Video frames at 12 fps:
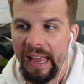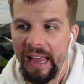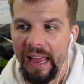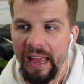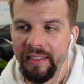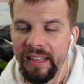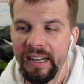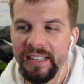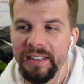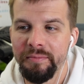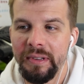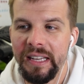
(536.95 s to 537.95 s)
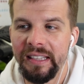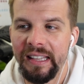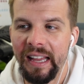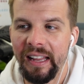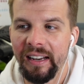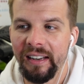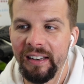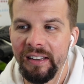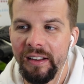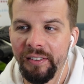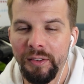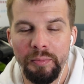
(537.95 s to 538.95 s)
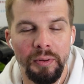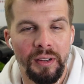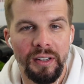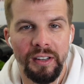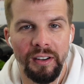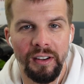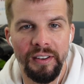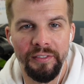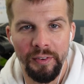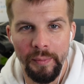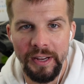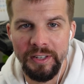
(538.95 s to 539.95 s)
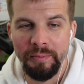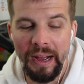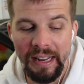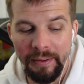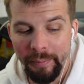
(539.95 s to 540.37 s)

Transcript: And that doesn't mean that you have to put your information behind a